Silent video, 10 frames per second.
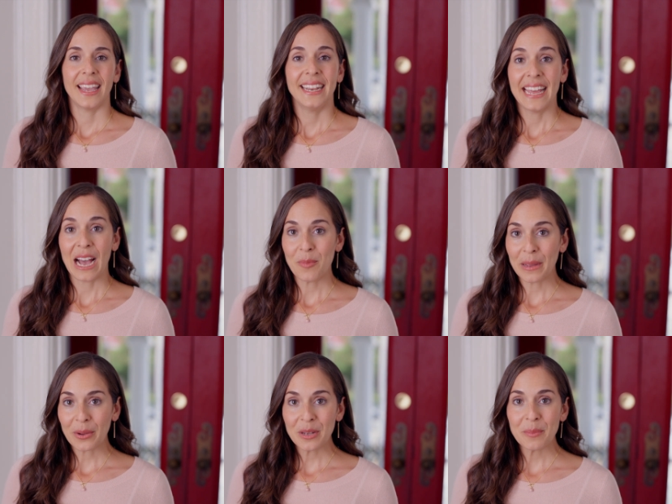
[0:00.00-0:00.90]
And how am I
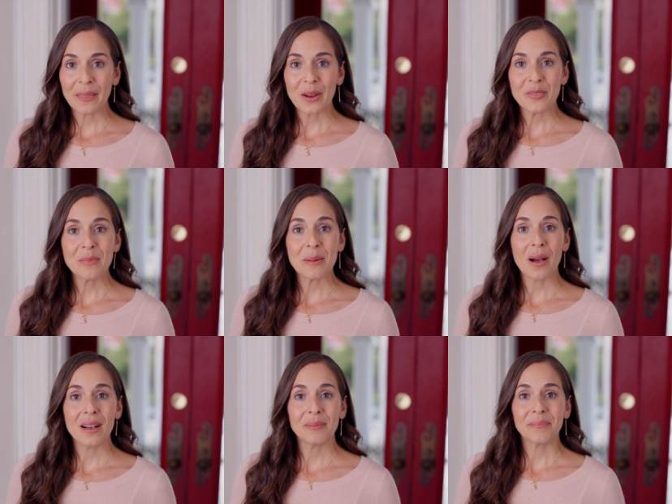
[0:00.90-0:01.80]
going to be there for my
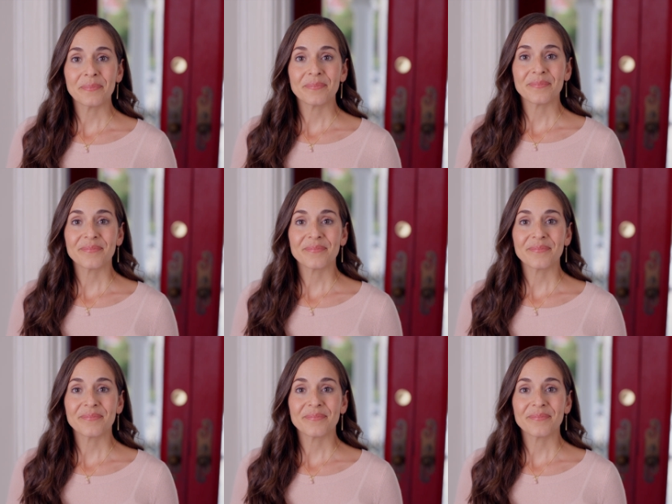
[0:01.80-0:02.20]
mom?